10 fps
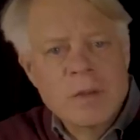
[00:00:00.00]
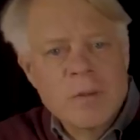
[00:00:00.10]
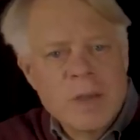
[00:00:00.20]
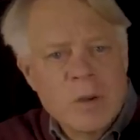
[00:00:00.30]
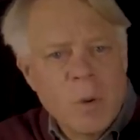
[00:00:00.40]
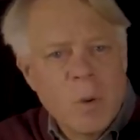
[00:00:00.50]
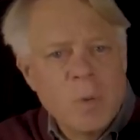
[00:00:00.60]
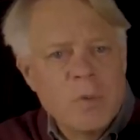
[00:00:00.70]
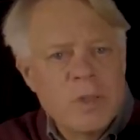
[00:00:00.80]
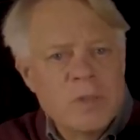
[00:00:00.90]
created
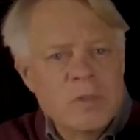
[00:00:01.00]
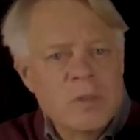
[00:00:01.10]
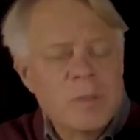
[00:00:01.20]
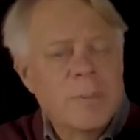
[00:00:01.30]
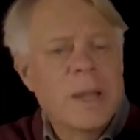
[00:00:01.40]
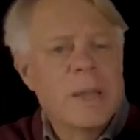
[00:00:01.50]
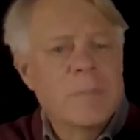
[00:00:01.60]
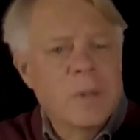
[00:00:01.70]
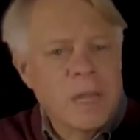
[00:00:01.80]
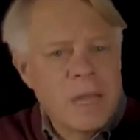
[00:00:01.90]
all this by
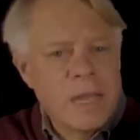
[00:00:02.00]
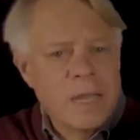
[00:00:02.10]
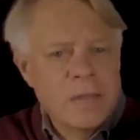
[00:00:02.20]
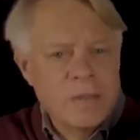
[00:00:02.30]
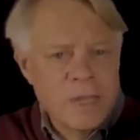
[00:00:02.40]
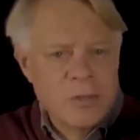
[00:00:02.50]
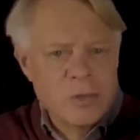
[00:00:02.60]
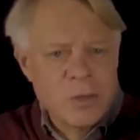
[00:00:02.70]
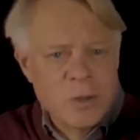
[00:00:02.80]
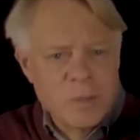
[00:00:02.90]
applying the
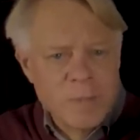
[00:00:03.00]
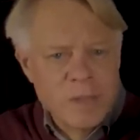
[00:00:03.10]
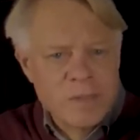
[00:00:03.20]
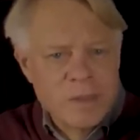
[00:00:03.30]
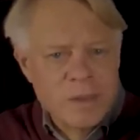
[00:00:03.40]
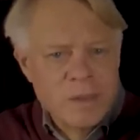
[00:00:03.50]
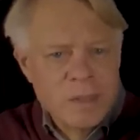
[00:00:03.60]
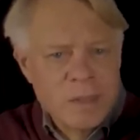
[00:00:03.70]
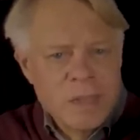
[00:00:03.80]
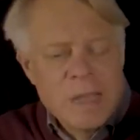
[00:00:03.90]
engineering method,
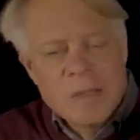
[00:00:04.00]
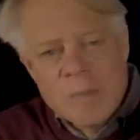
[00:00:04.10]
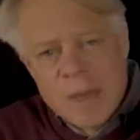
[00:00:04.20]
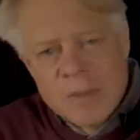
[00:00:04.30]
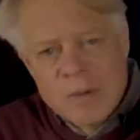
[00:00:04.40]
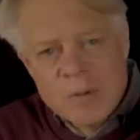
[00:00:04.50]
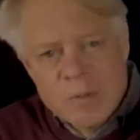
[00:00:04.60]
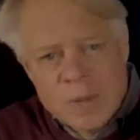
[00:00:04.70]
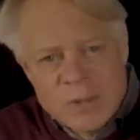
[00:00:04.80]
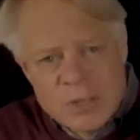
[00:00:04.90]
the method
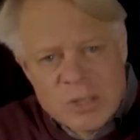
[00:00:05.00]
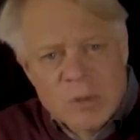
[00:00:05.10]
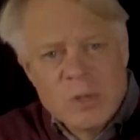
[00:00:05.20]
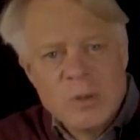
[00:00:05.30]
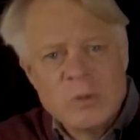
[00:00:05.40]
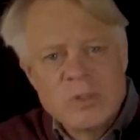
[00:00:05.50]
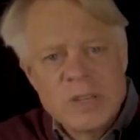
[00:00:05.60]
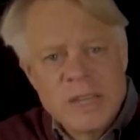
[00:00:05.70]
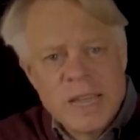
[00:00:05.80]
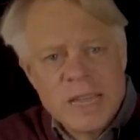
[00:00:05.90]
we still use
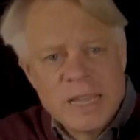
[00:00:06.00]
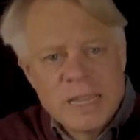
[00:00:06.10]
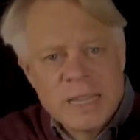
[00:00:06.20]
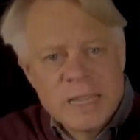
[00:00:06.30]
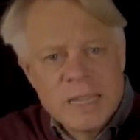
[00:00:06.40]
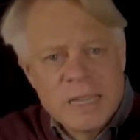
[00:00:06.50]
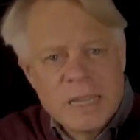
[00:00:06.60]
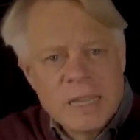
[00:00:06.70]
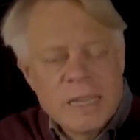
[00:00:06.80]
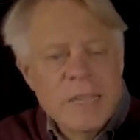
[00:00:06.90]
today.
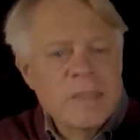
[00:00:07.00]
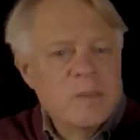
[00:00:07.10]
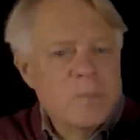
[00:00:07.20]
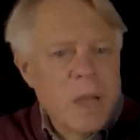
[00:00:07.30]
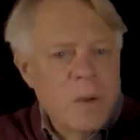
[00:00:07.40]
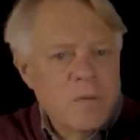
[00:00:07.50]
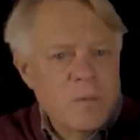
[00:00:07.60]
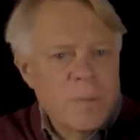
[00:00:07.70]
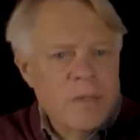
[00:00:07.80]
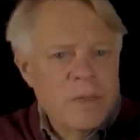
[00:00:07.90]
Yet this
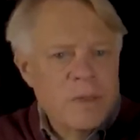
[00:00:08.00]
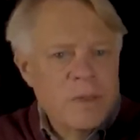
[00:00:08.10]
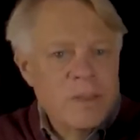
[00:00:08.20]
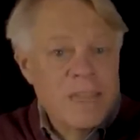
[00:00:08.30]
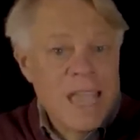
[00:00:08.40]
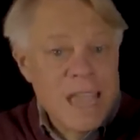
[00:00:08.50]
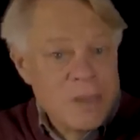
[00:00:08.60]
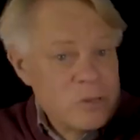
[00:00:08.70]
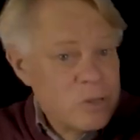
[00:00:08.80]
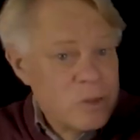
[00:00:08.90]
powerful method, the
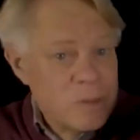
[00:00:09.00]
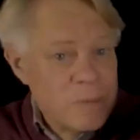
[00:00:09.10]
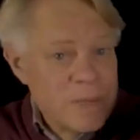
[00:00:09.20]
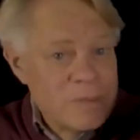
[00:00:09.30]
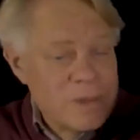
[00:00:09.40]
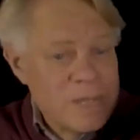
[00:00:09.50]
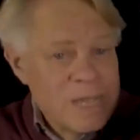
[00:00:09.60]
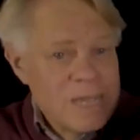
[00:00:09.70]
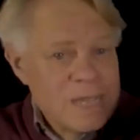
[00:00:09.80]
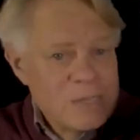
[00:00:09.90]
engineering method,
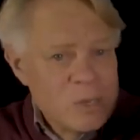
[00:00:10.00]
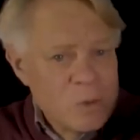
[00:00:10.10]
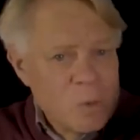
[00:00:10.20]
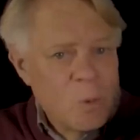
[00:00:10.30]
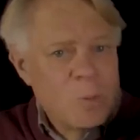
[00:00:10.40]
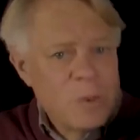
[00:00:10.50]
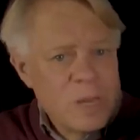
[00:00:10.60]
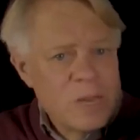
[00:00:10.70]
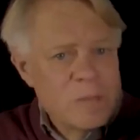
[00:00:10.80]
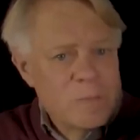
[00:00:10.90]
is an all but
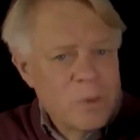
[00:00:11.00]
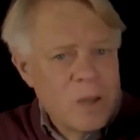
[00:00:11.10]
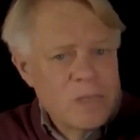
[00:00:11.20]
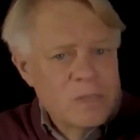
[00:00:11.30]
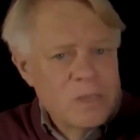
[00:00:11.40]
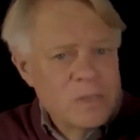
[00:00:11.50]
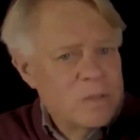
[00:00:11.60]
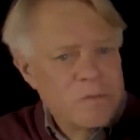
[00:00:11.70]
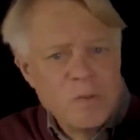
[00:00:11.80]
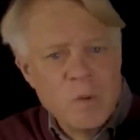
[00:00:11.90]
hidden process
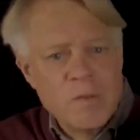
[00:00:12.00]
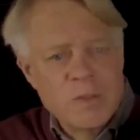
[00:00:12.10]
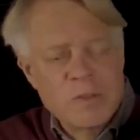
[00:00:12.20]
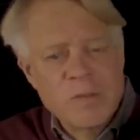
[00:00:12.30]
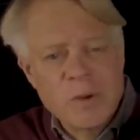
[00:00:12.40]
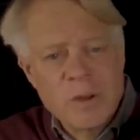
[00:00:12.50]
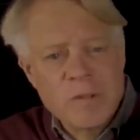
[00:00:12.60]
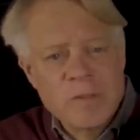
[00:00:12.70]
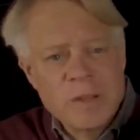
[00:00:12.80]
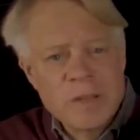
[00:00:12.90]
that few of us have heard
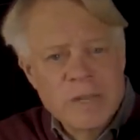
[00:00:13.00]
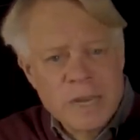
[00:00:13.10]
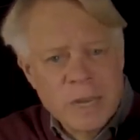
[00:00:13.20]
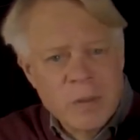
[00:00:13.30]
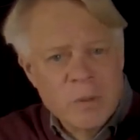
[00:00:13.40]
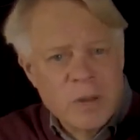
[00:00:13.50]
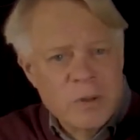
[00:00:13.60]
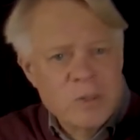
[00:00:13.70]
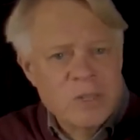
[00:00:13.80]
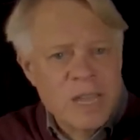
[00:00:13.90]
of, let alone
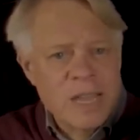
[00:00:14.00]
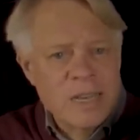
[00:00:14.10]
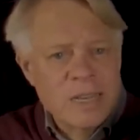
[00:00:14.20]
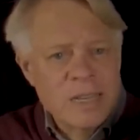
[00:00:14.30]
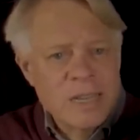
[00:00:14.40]
understand,